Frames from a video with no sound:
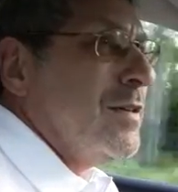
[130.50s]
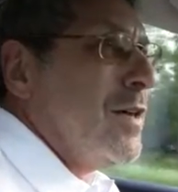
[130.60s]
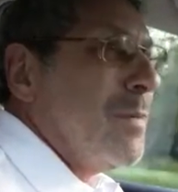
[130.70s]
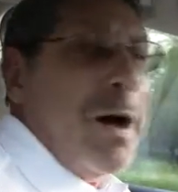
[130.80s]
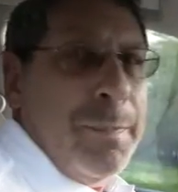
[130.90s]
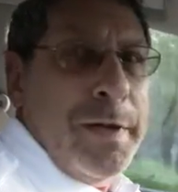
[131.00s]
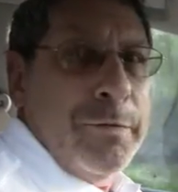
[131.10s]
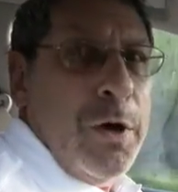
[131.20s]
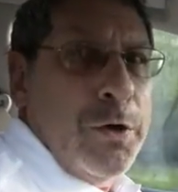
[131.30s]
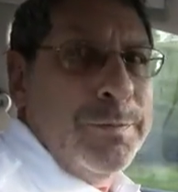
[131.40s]
About pit
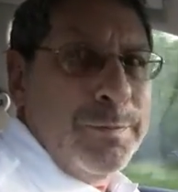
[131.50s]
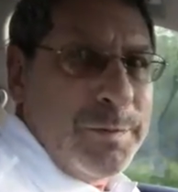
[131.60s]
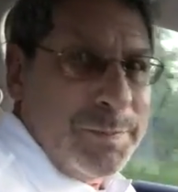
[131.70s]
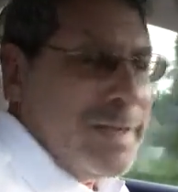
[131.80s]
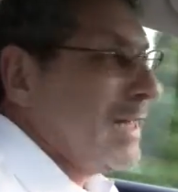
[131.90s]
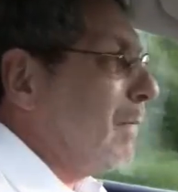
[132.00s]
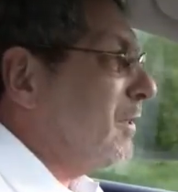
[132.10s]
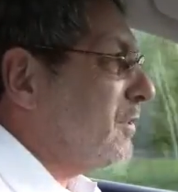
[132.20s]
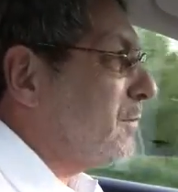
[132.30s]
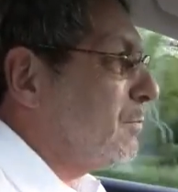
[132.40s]
road, speed
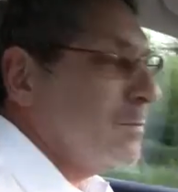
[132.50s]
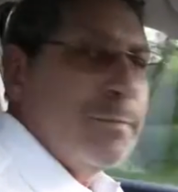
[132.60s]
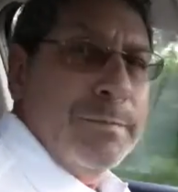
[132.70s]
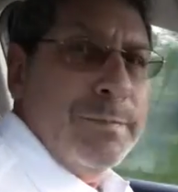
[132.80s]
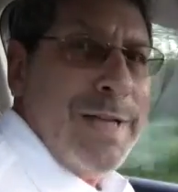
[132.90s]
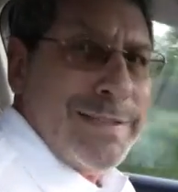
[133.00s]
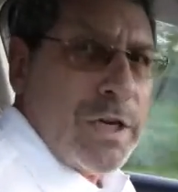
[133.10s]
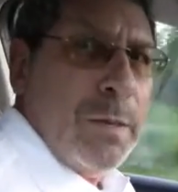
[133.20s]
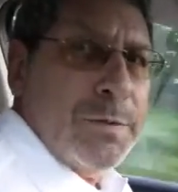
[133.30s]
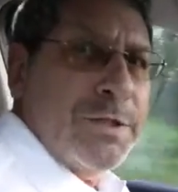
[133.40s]
limits,
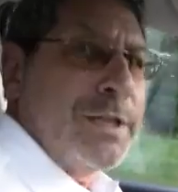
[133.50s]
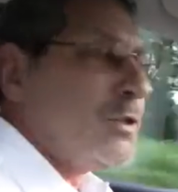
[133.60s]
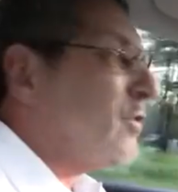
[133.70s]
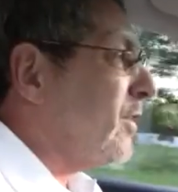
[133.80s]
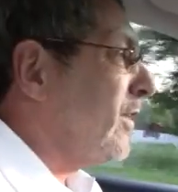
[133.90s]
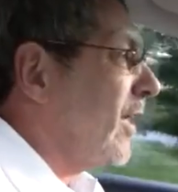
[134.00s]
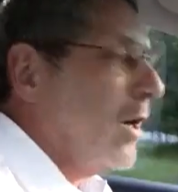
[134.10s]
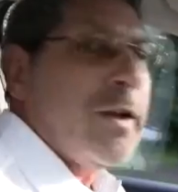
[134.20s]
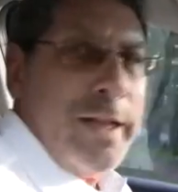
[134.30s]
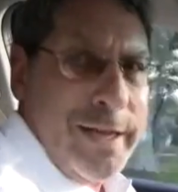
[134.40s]
NASCAR procedures, and they
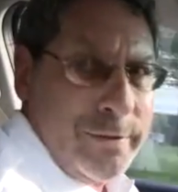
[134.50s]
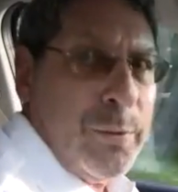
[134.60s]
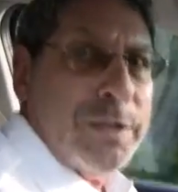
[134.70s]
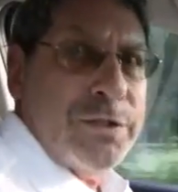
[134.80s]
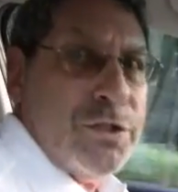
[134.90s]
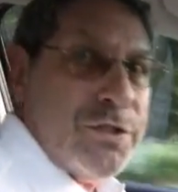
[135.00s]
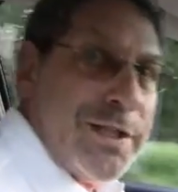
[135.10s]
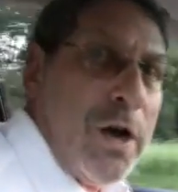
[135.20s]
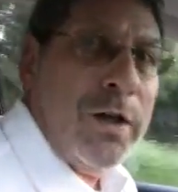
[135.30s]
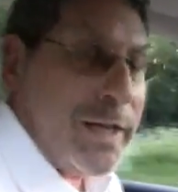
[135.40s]
all had questions.
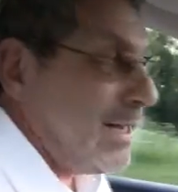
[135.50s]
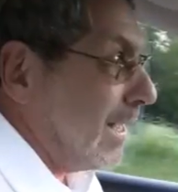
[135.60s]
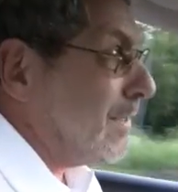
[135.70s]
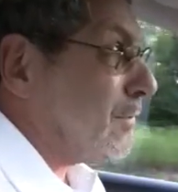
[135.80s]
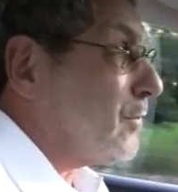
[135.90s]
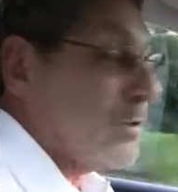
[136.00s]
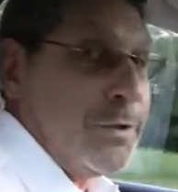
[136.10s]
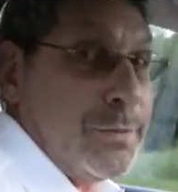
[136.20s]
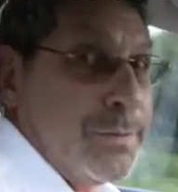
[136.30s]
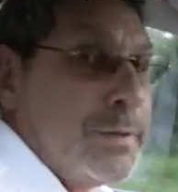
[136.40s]
They all had answers,
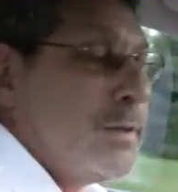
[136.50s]
too.